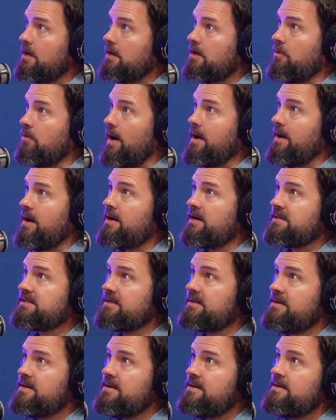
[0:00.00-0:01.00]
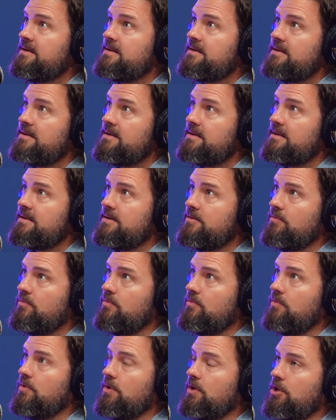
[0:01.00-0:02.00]
Quite honestly,
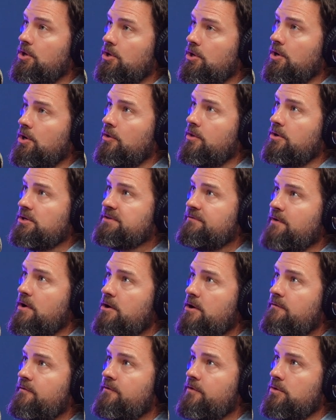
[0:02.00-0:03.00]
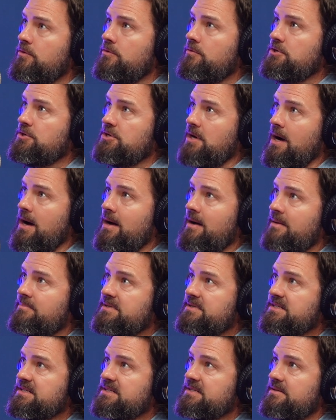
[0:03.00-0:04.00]
there's very few
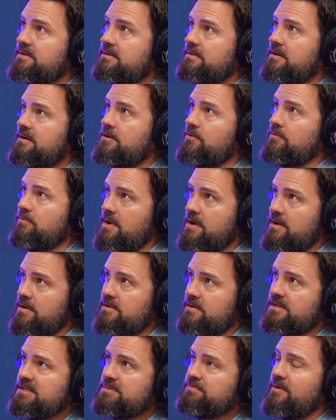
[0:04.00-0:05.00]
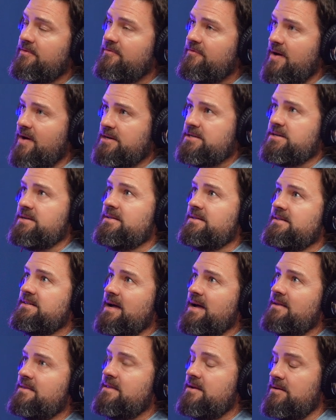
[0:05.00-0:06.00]
jobs, careers, professions
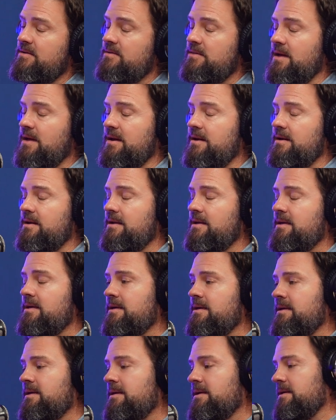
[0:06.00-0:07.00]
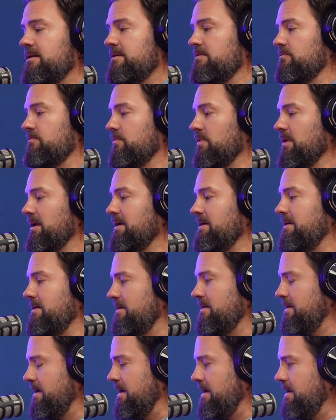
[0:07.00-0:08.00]
out there that really
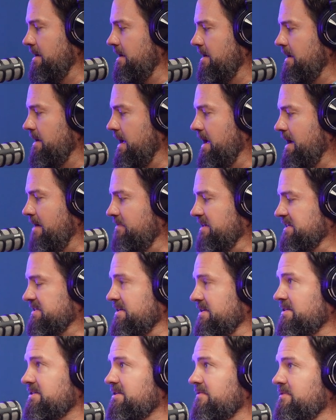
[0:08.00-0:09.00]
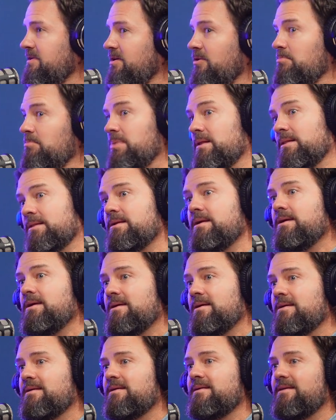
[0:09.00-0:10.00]
have a sense of
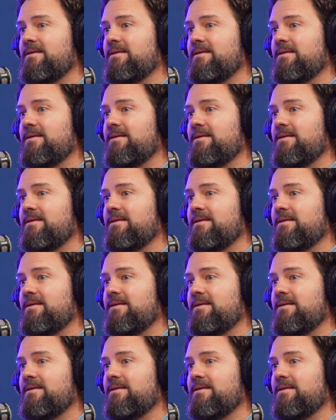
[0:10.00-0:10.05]
nobility.